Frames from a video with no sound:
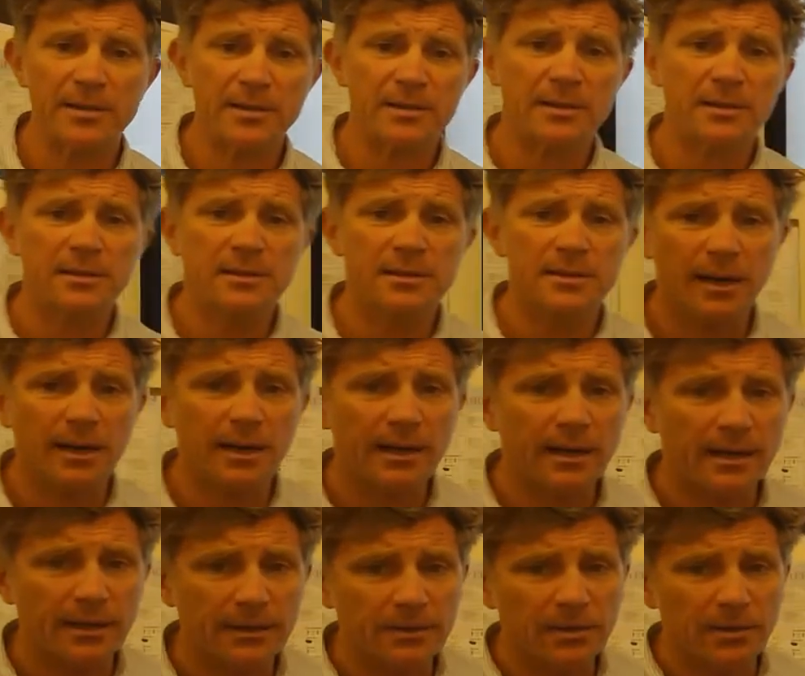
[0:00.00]
This is
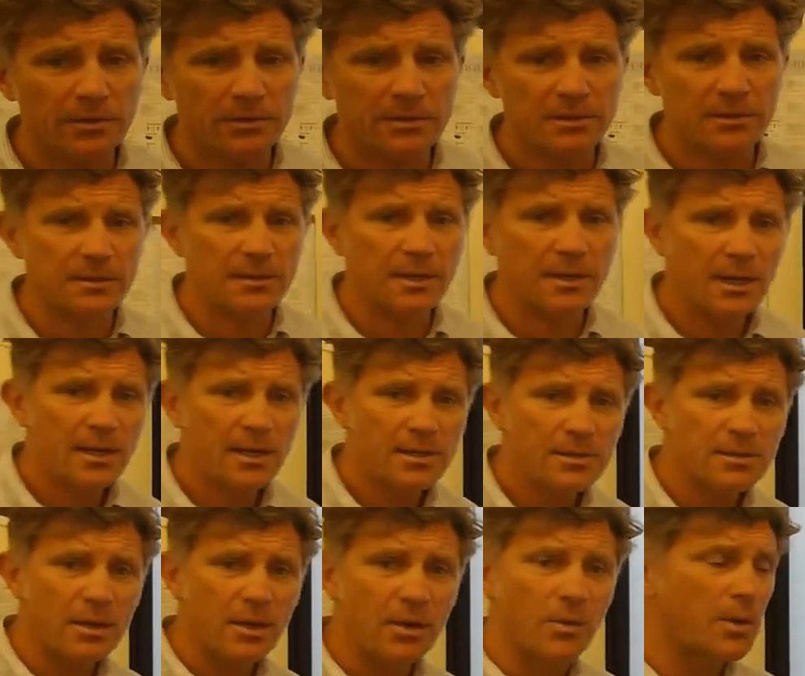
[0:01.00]
entirely undoctored,
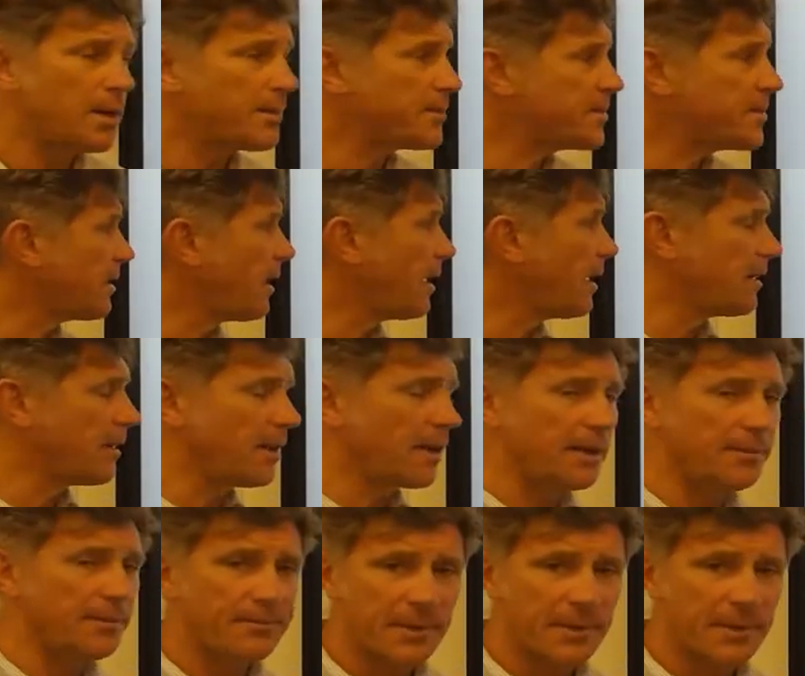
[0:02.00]
so start early.